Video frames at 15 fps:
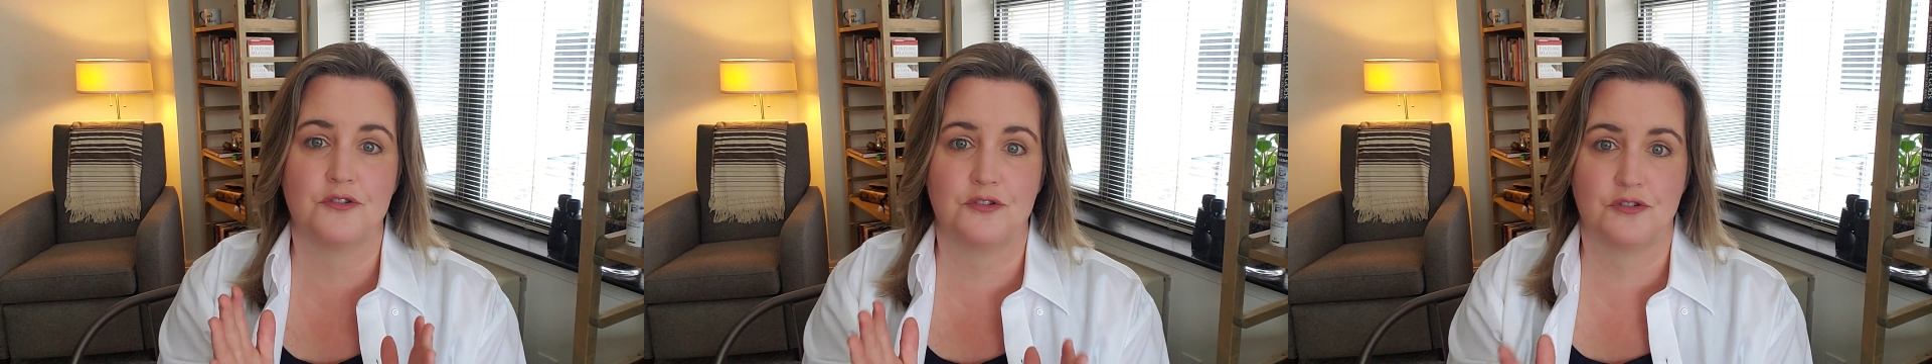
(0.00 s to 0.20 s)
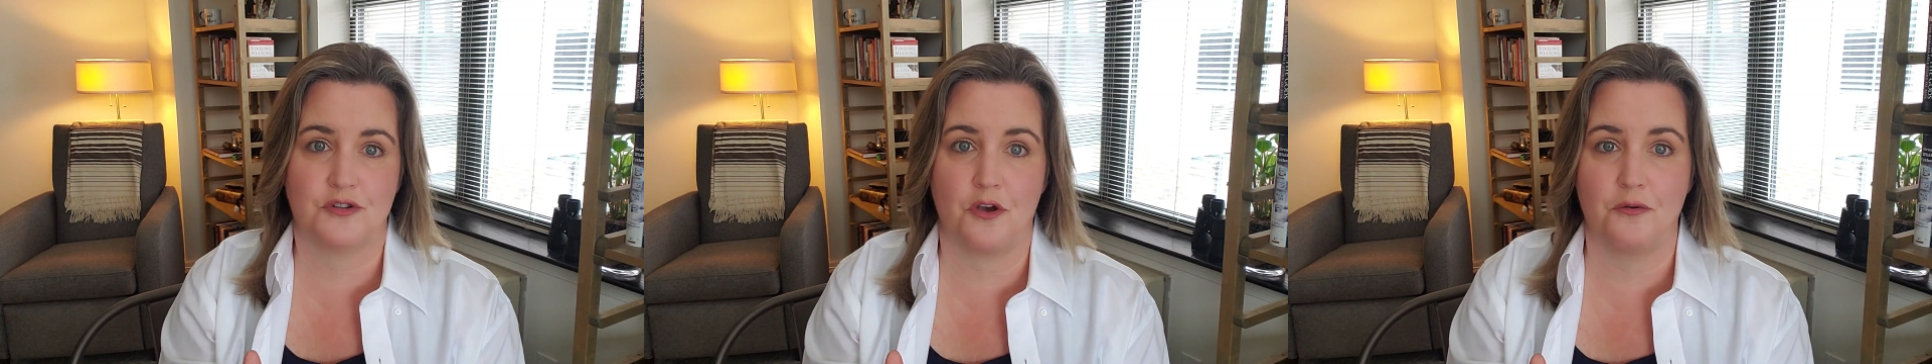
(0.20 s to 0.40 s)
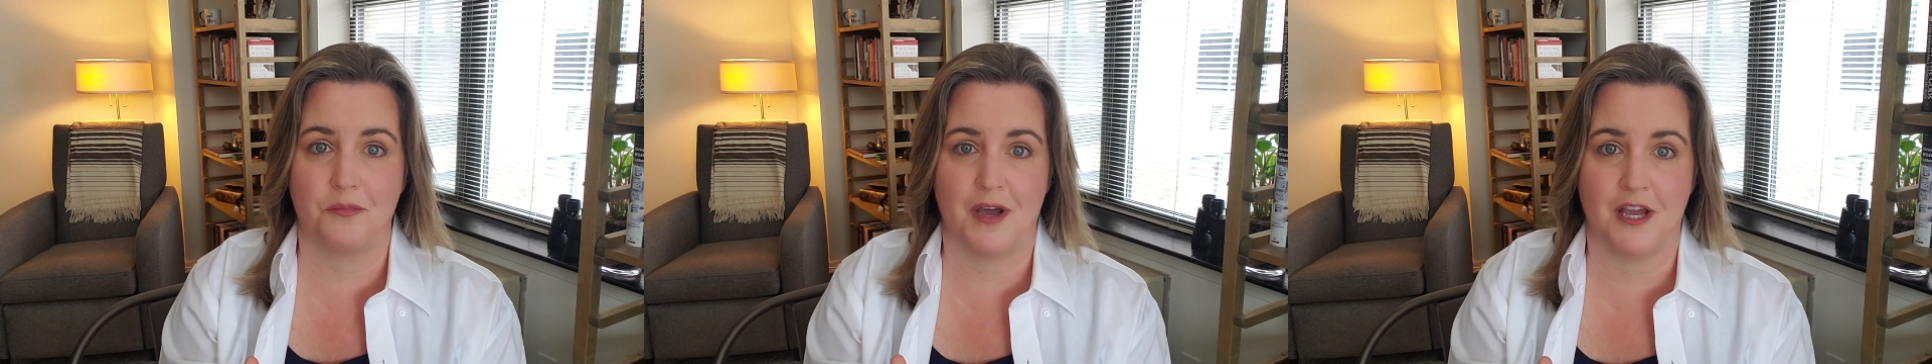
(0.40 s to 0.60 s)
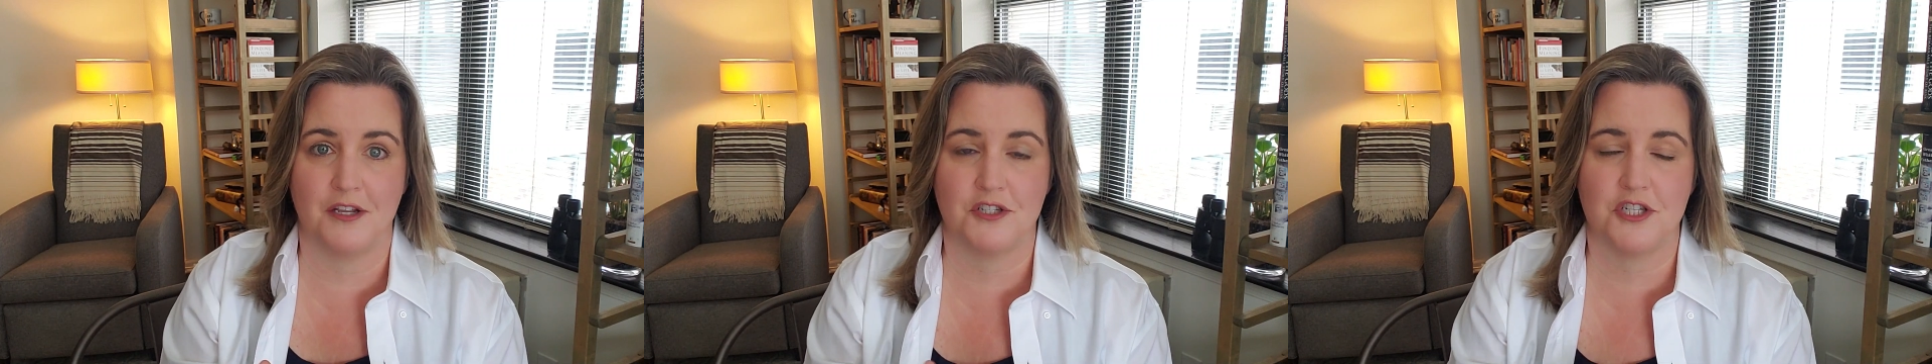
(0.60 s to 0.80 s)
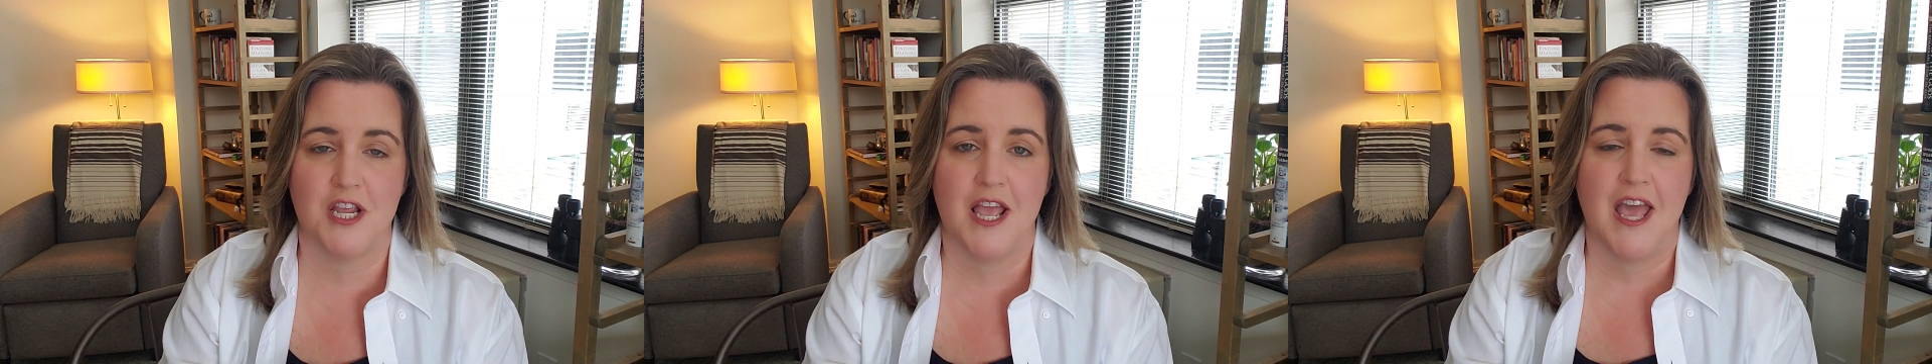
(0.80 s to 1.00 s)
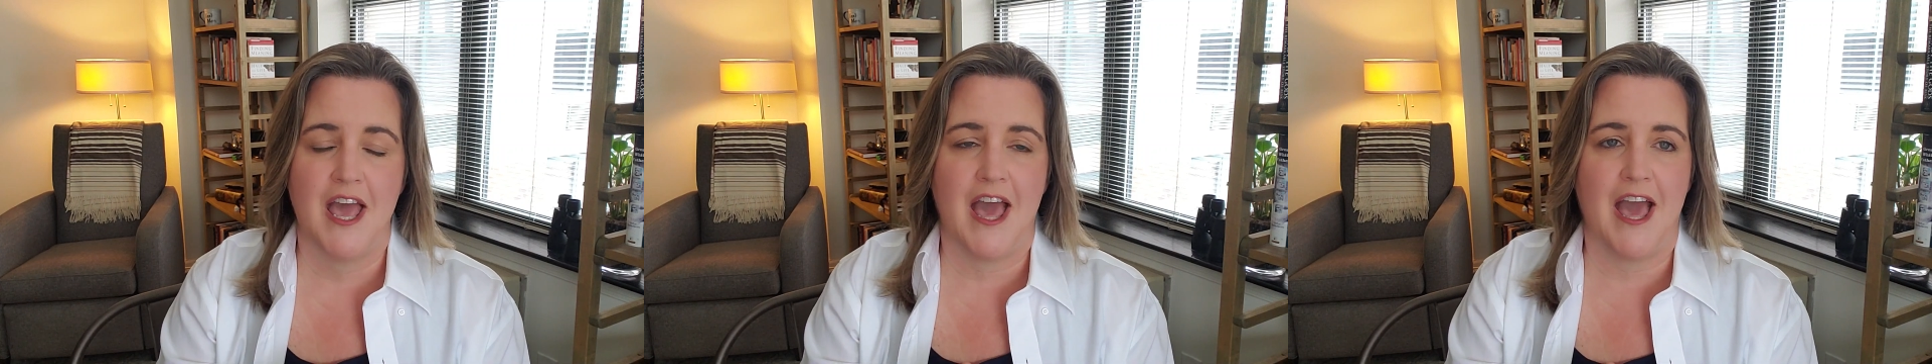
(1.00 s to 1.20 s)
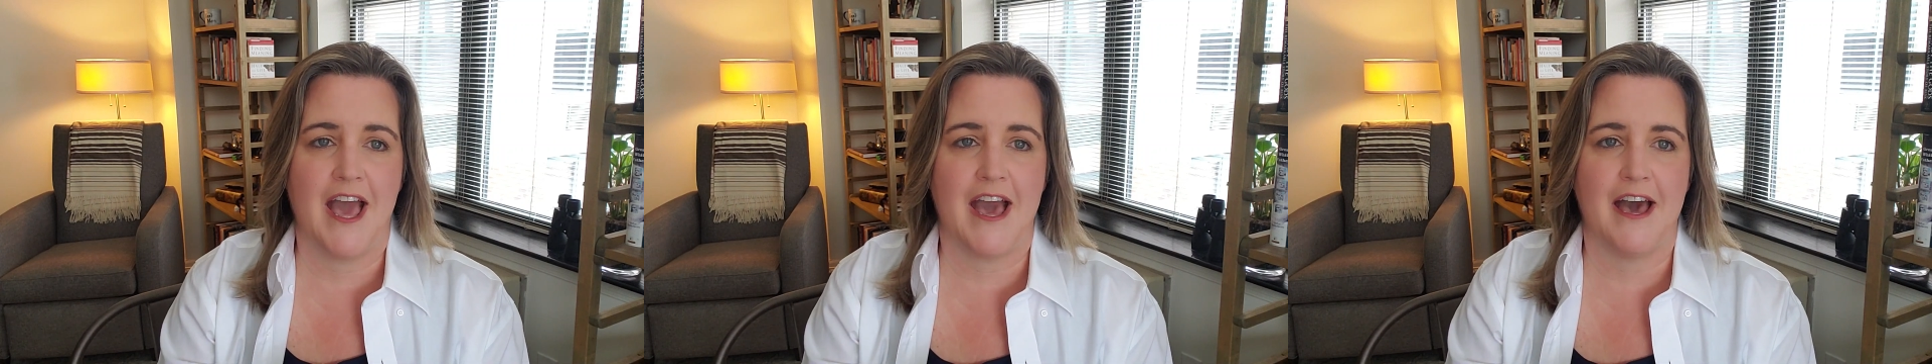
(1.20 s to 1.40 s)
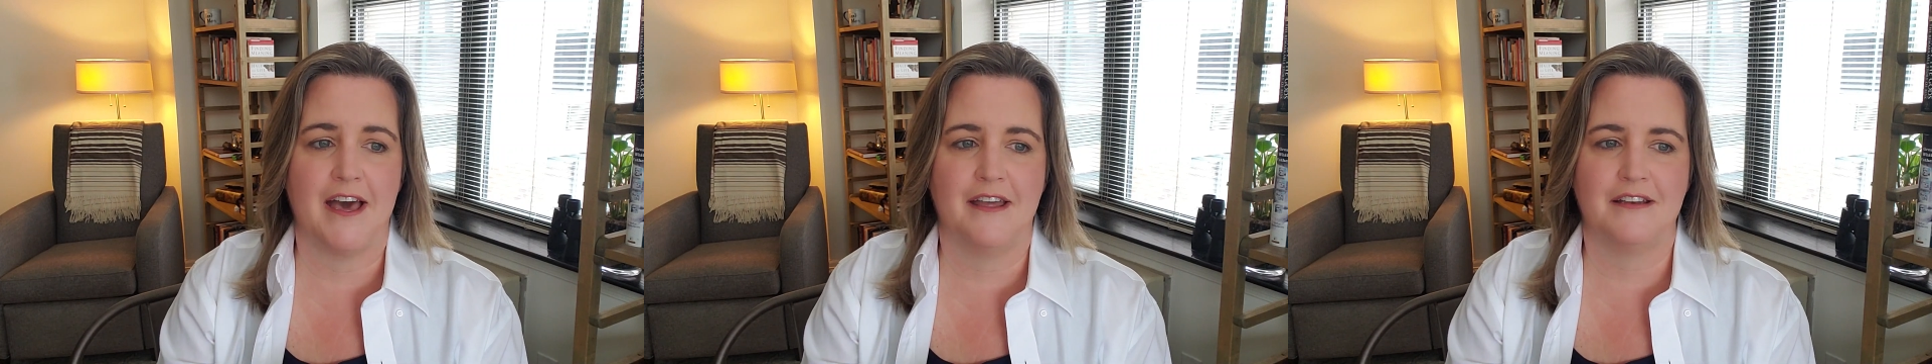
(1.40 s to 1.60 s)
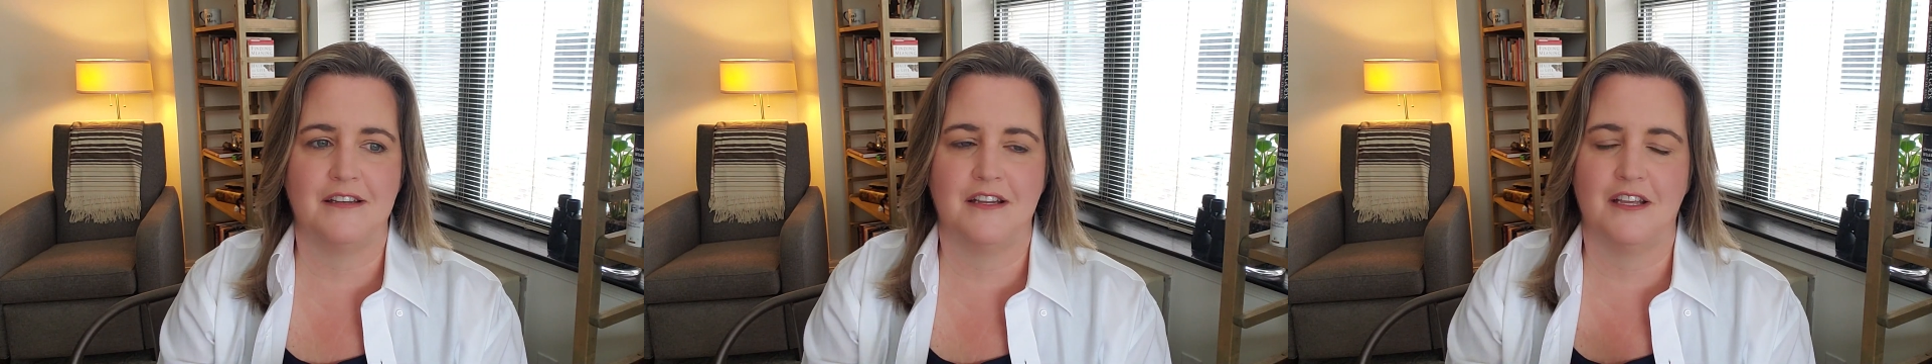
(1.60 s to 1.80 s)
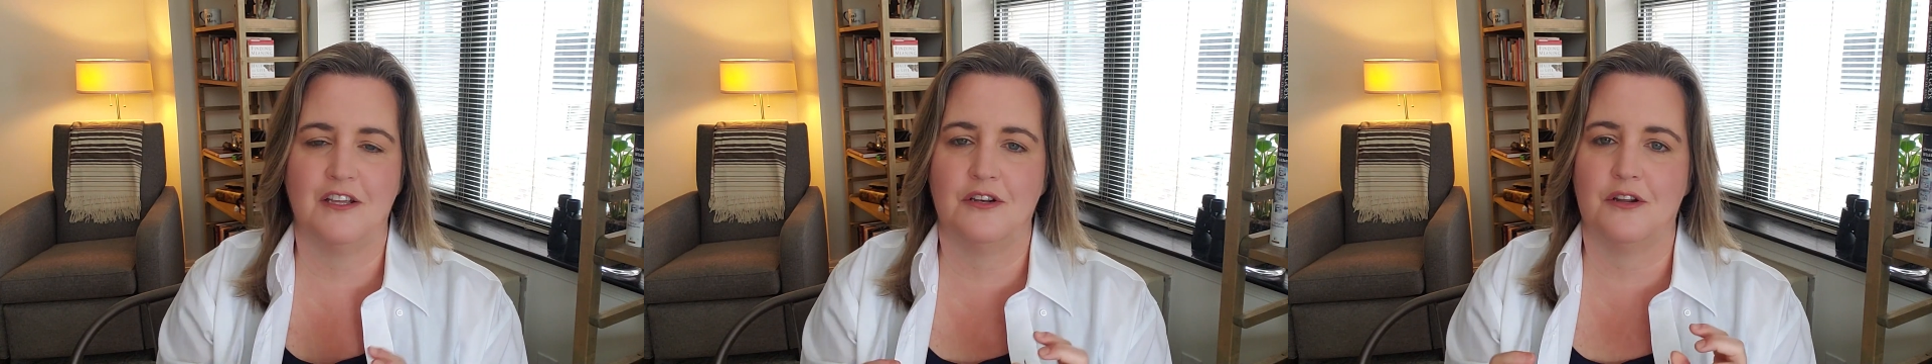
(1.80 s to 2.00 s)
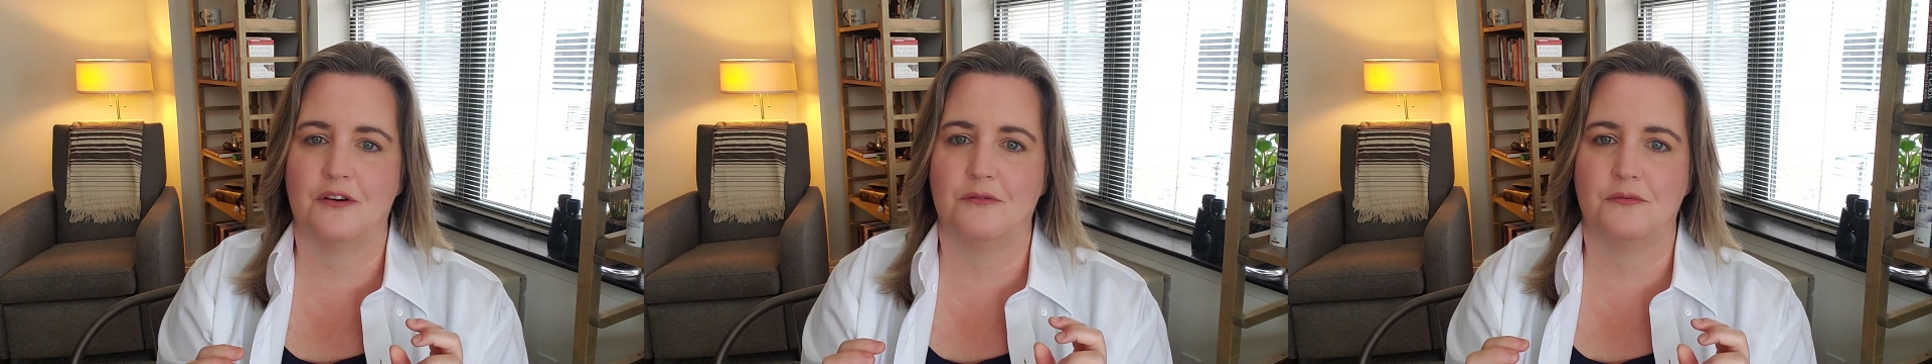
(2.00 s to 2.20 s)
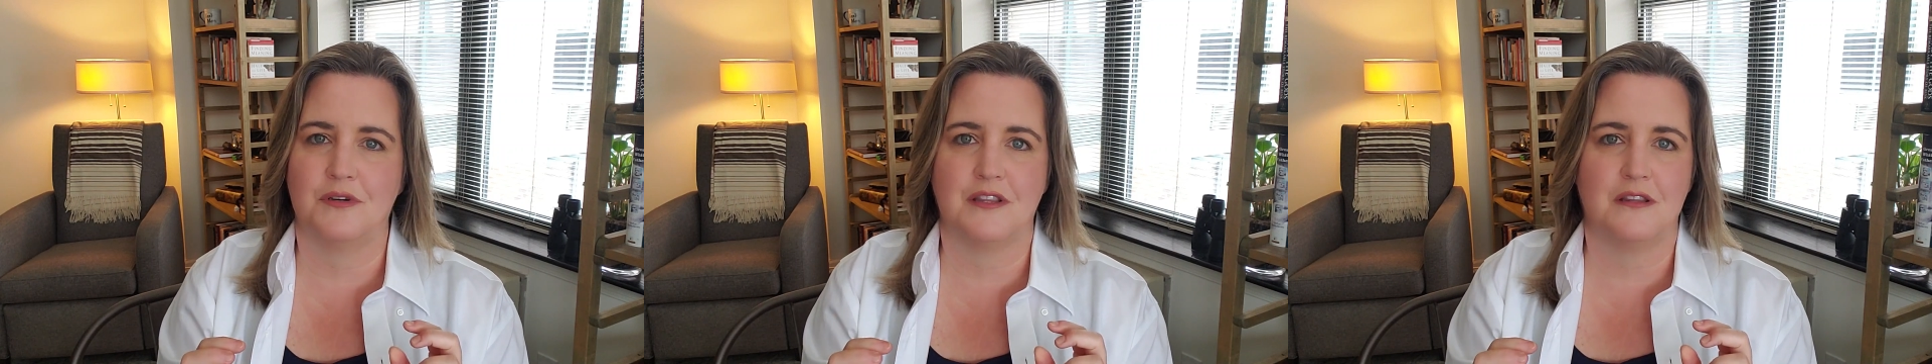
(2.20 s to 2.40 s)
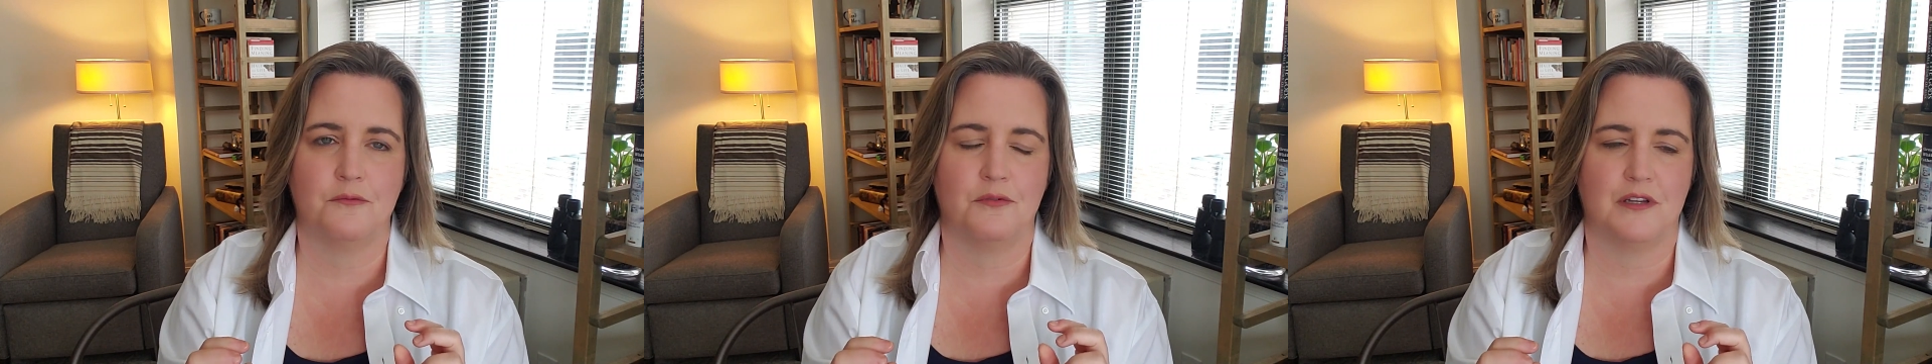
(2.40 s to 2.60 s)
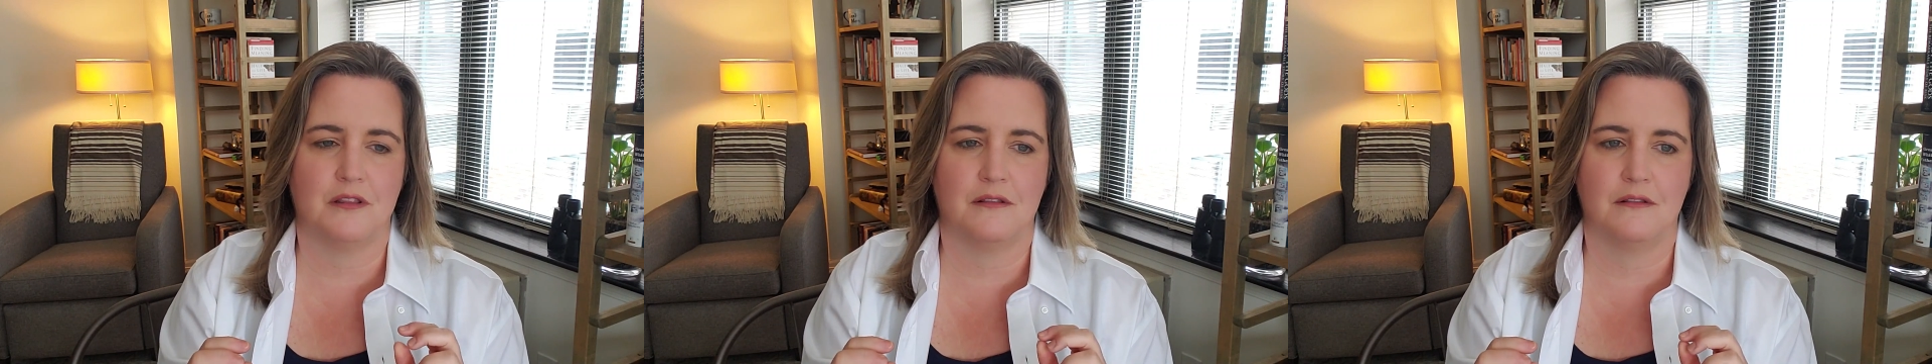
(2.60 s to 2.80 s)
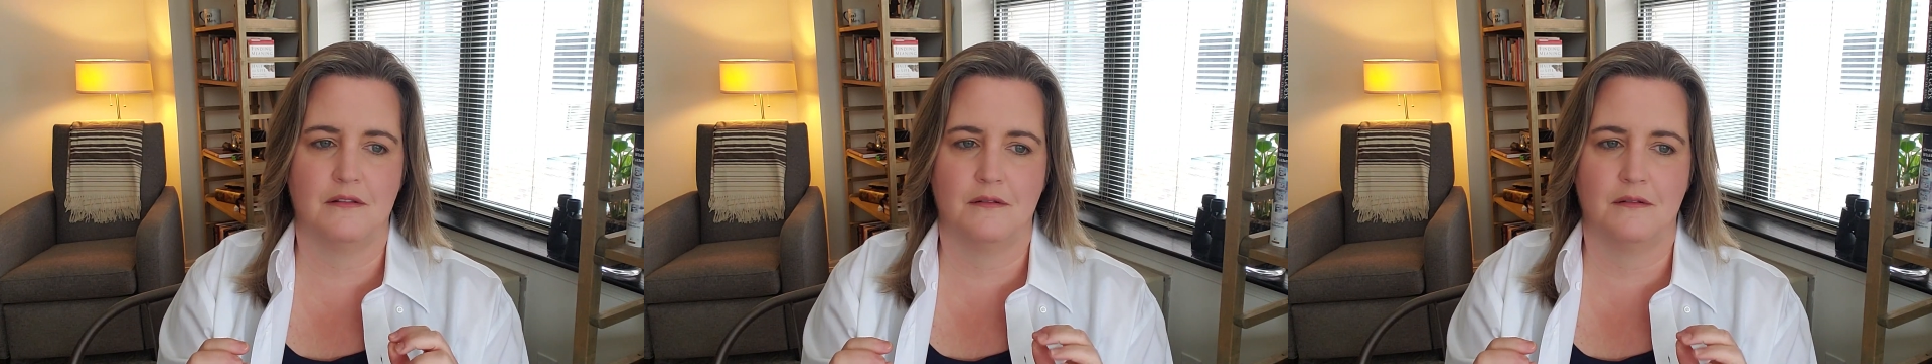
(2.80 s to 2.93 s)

so much, and you know, with